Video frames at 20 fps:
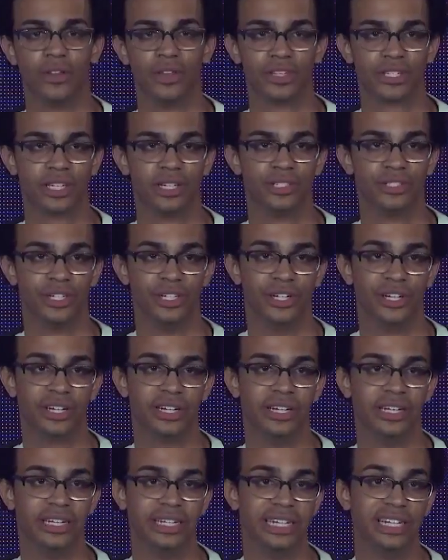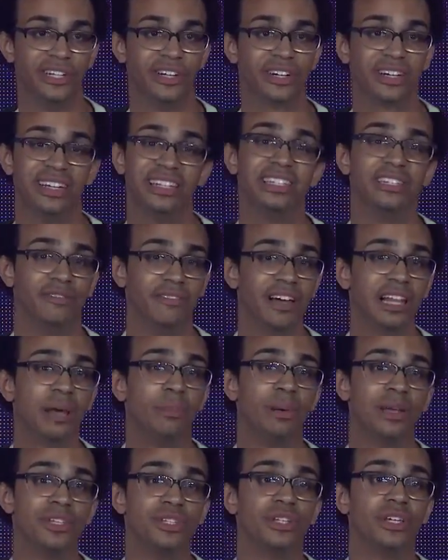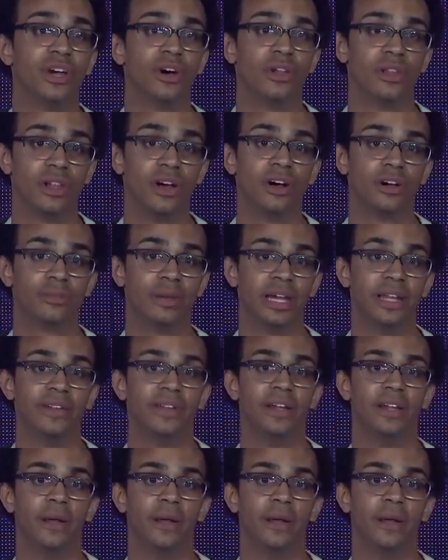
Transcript: the skills that you're going to need, you're going to develop as you go along, man.